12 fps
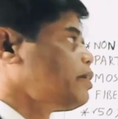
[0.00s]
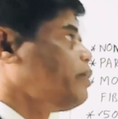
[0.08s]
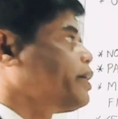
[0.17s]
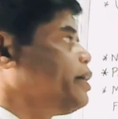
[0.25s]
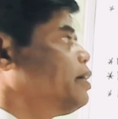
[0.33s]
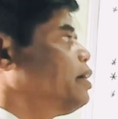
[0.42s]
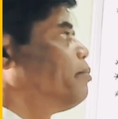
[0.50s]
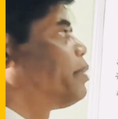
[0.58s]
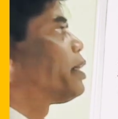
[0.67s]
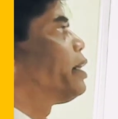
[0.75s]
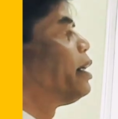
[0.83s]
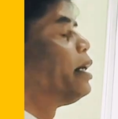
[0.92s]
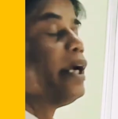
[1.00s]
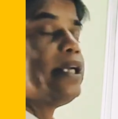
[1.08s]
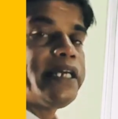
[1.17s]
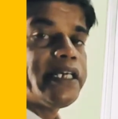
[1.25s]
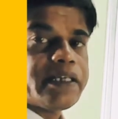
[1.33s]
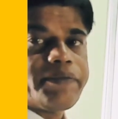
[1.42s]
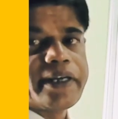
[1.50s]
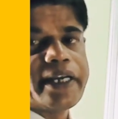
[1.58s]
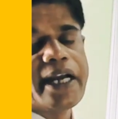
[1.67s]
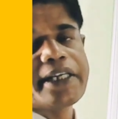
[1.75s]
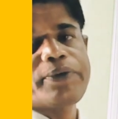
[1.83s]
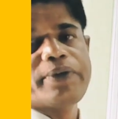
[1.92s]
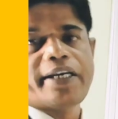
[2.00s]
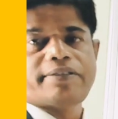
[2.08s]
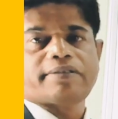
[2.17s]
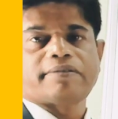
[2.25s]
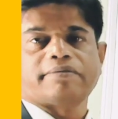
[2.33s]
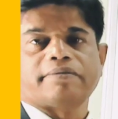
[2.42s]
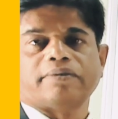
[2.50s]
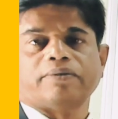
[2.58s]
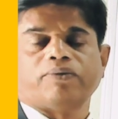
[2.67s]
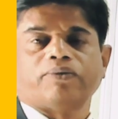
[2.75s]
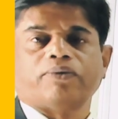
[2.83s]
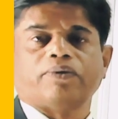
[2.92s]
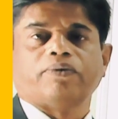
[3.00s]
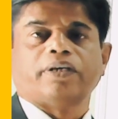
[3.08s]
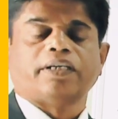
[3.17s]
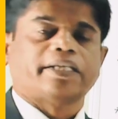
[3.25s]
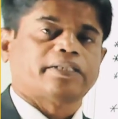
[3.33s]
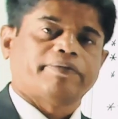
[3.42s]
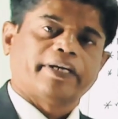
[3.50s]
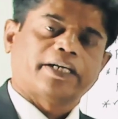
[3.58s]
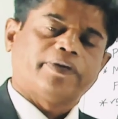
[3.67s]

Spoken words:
Okay. But in case of reactive dyes, chemical